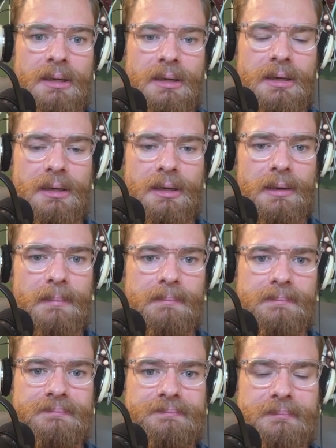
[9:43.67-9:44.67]

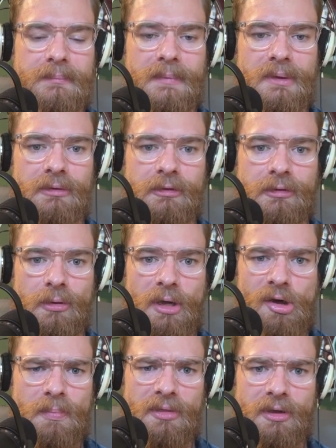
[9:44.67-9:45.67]
Um, so I
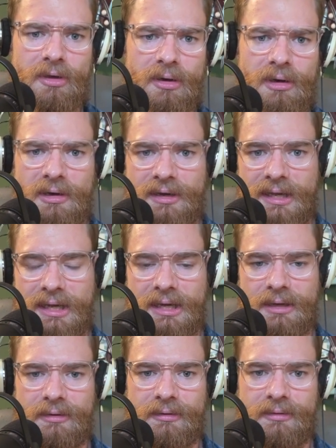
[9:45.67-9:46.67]
opened the guard
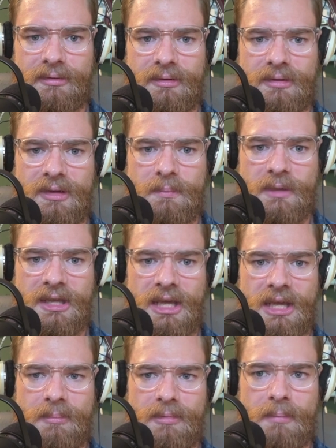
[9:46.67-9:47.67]
and it
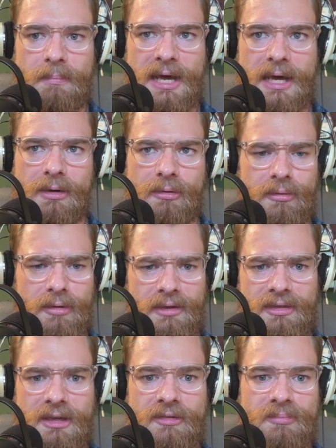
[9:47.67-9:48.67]
became a battle, I
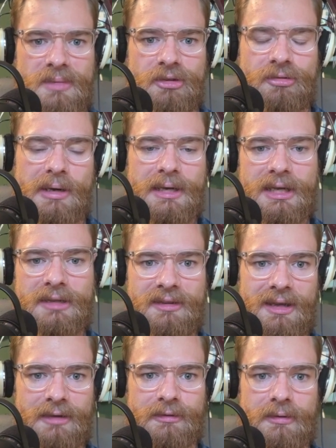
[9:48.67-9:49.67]
think, of me trying to get
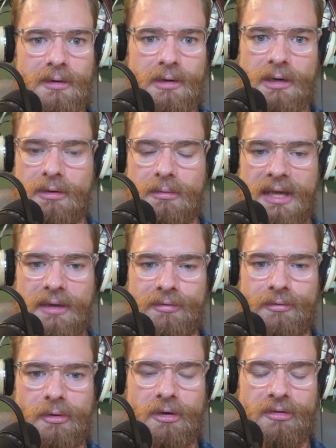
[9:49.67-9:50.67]
to X guard. I don't have
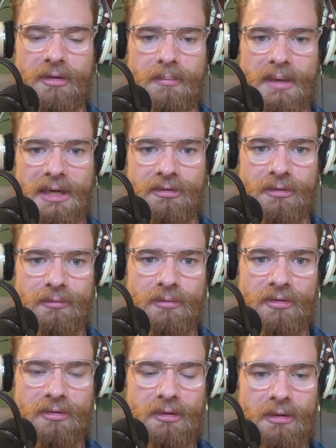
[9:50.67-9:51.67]
footage of the match,
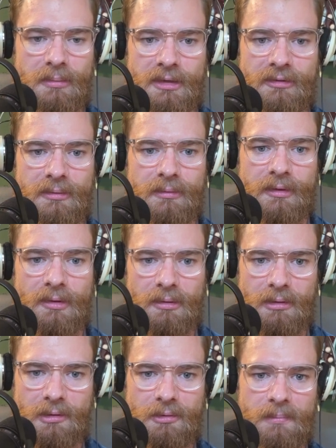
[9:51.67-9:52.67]
unfortunately, because I was there
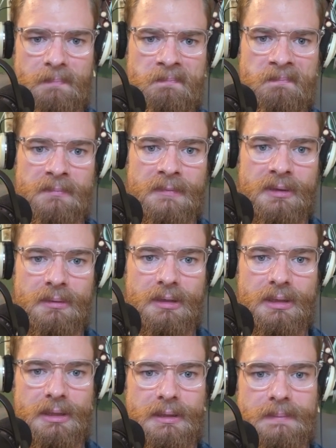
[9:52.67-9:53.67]
alone.
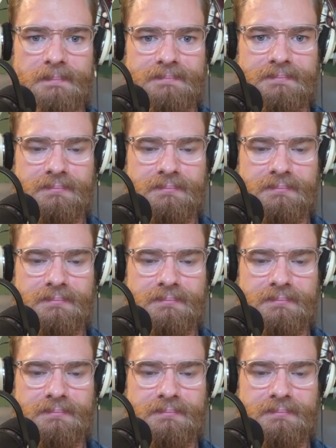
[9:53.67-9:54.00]
Um,